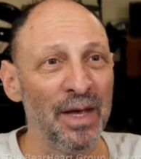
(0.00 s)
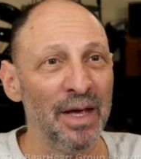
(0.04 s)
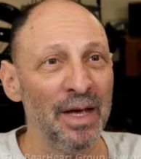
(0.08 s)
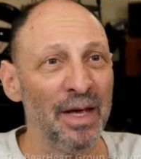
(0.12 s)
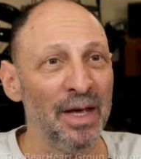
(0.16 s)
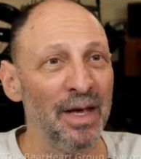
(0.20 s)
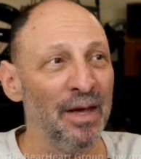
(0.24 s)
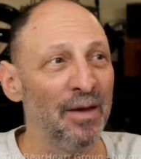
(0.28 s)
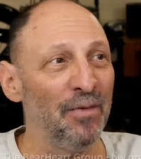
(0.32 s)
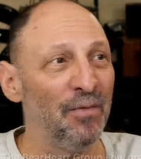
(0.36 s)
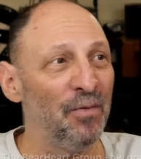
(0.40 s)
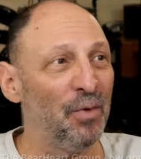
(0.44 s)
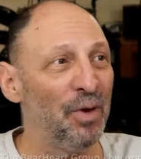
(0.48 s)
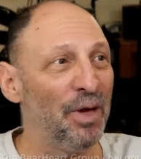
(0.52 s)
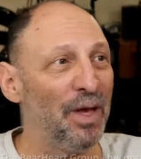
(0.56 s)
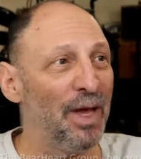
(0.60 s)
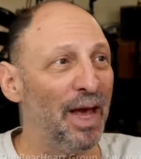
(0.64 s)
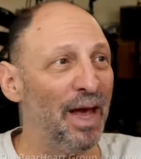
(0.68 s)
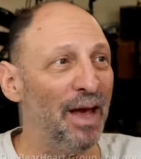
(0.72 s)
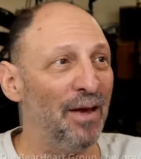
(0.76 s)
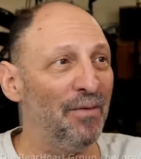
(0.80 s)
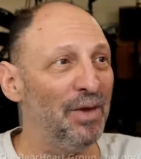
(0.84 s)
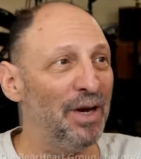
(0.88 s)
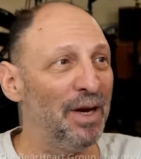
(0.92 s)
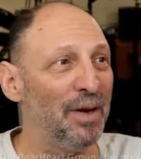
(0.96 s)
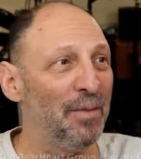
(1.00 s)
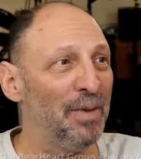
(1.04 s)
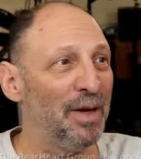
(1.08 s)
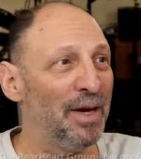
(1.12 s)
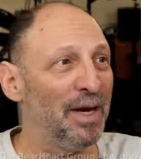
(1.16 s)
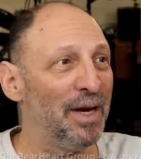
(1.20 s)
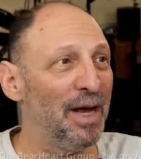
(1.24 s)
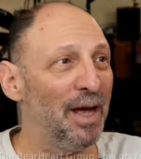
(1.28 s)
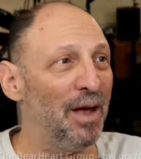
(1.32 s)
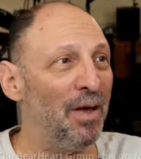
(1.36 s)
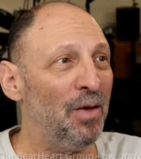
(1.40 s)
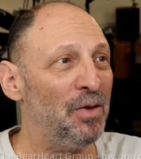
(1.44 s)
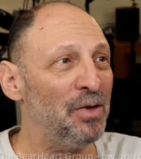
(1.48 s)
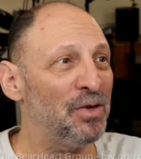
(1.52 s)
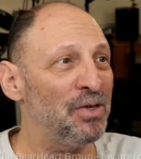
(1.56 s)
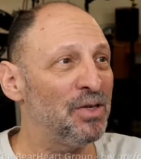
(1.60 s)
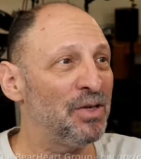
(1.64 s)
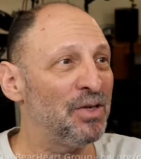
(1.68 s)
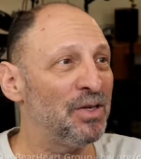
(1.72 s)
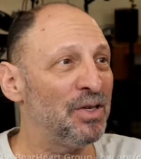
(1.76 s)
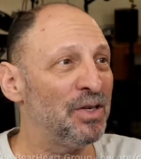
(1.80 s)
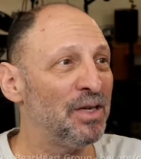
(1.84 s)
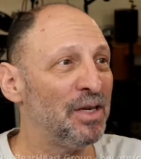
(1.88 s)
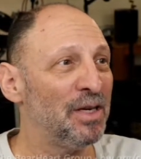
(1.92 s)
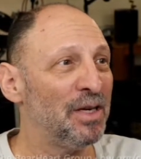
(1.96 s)
If we have anybody else,
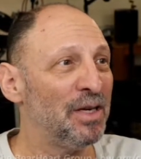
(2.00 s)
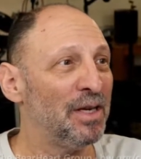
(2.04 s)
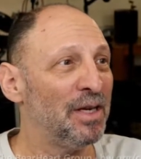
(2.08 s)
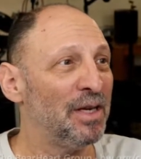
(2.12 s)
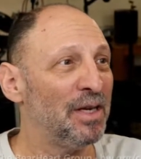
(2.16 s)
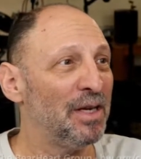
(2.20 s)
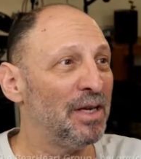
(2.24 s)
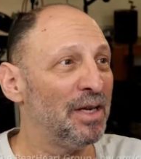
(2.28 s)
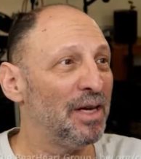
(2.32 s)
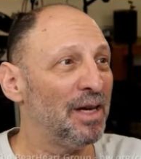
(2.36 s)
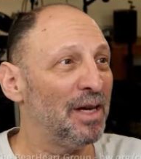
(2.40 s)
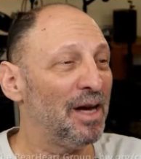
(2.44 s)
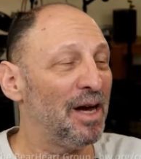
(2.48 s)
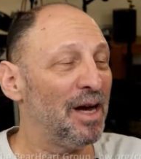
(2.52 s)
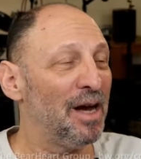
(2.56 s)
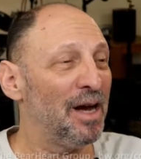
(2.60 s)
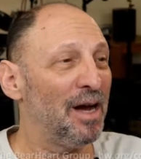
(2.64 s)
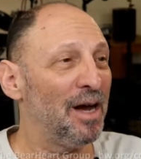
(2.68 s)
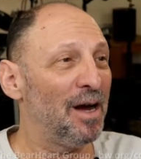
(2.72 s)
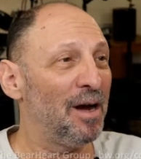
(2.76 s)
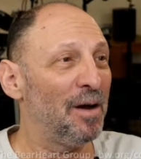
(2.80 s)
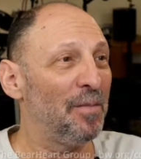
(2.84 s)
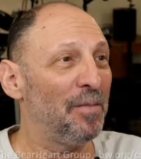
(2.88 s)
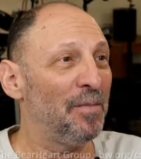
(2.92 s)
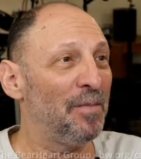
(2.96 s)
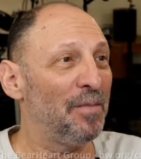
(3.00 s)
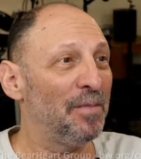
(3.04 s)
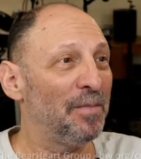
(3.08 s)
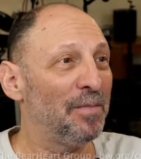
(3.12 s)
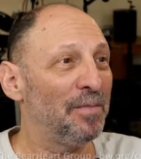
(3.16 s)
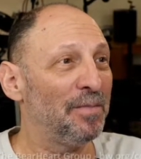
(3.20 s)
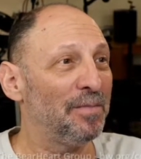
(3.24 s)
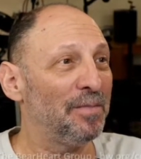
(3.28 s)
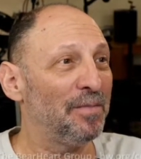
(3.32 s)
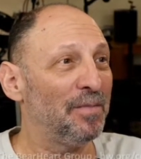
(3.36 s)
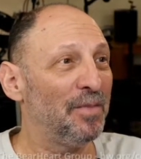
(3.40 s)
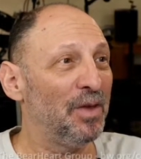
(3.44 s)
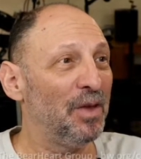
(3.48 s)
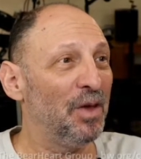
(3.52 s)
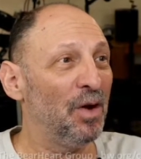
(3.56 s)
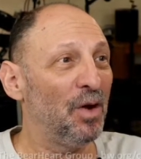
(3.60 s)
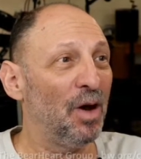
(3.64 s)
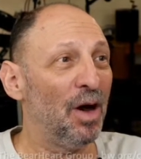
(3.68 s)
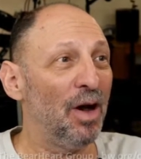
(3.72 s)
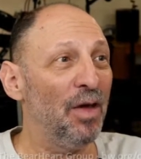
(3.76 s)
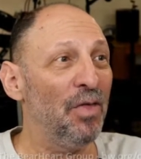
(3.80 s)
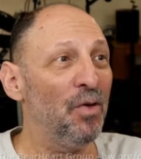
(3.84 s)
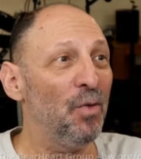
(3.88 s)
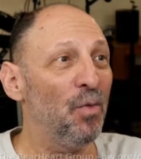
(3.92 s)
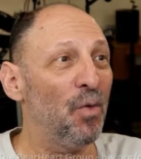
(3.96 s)

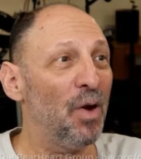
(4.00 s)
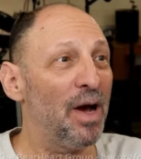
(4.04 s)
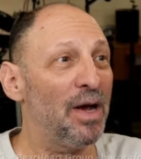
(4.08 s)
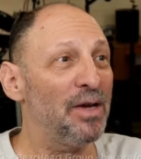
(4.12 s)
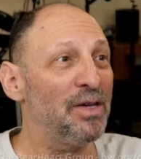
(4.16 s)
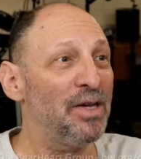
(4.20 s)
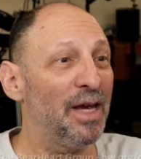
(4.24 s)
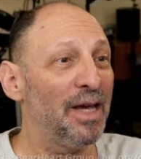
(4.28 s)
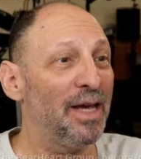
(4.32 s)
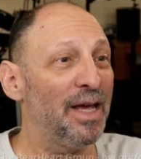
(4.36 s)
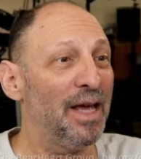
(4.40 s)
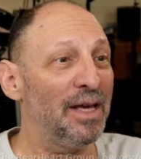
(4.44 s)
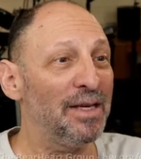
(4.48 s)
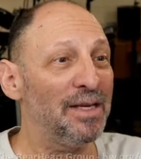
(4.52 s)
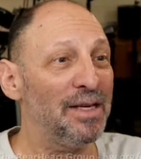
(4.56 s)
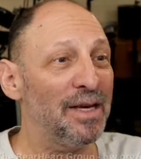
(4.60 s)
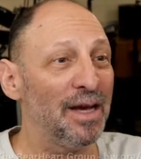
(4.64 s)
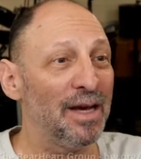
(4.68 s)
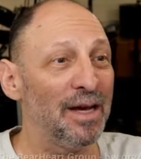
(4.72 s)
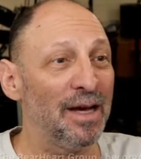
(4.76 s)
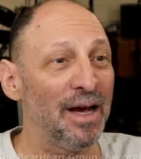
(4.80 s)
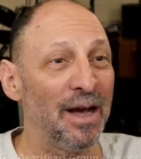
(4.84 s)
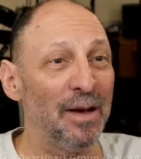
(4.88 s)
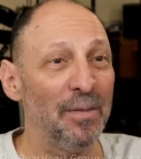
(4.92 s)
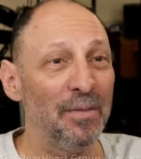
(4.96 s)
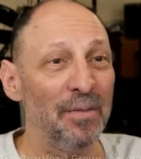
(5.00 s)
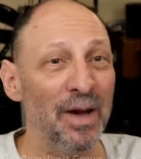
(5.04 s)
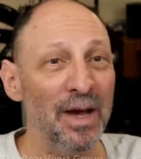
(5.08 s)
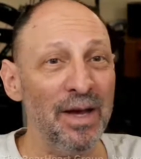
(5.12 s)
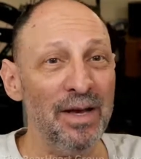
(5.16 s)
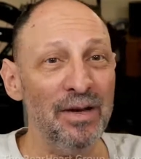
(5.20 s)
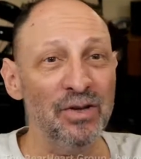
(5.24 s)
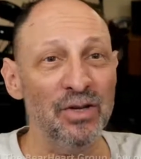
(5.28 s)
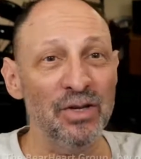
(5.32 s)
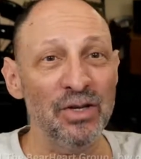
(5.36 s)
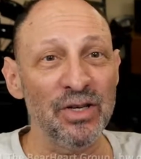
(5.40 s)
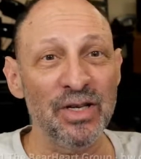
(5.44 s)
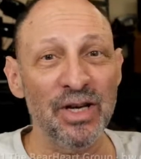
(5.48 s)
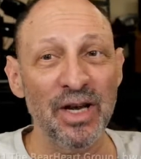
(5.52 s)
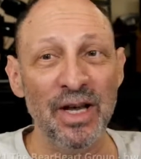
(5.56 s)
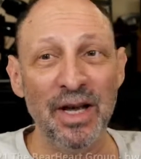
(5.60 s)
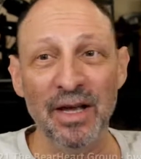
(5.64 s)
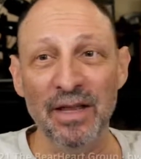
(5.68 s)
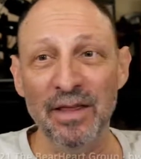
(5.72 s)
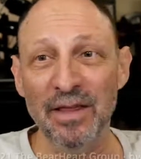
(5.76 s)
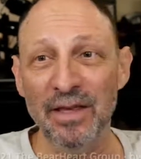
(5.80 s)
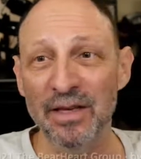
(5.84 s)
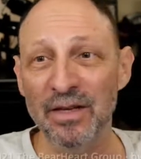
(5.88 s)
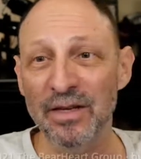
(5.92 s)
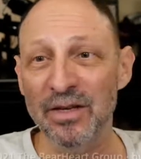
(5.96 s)
otherwise, I guess I might just end
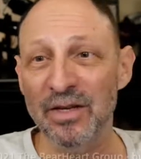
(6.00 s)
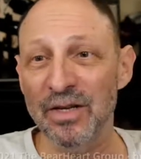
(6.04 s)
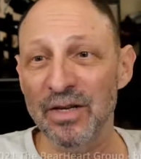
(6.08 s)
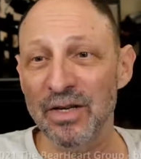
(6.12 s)
this,